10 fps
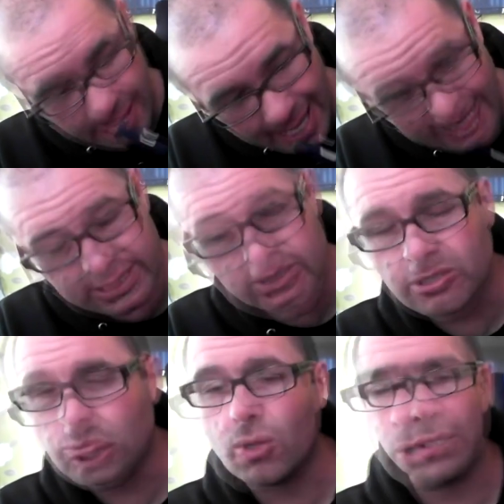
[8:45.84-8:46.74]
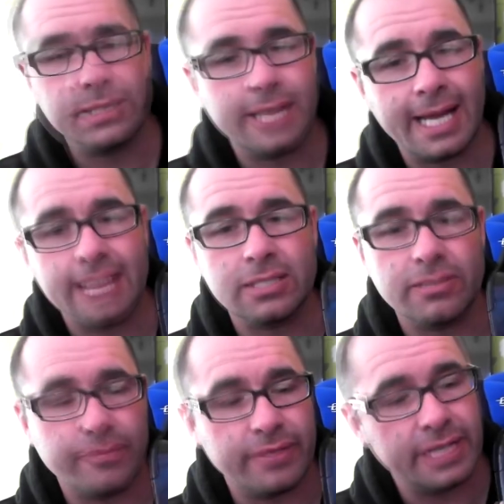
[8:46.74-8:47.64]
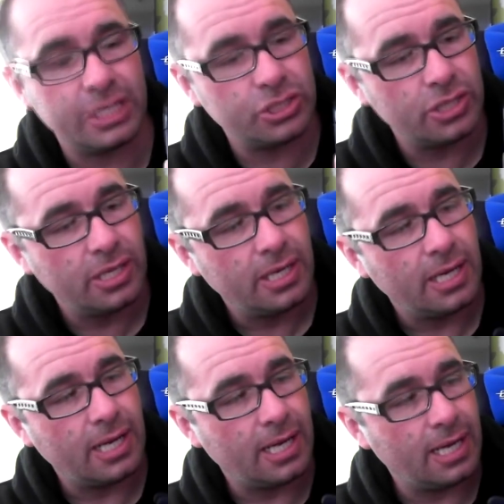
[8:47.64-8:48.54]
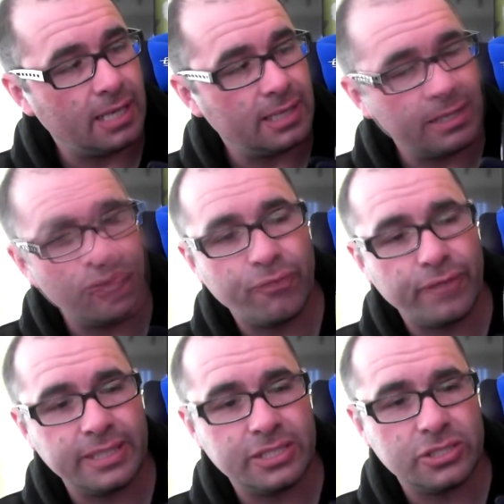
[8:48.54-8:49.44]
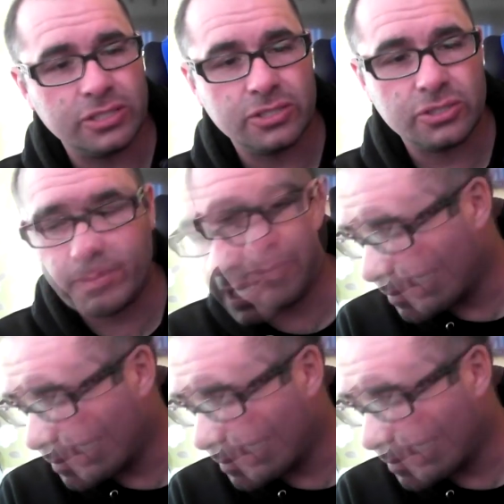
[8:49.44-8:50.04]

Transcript: excellent quality, excellent finish, little features that just make a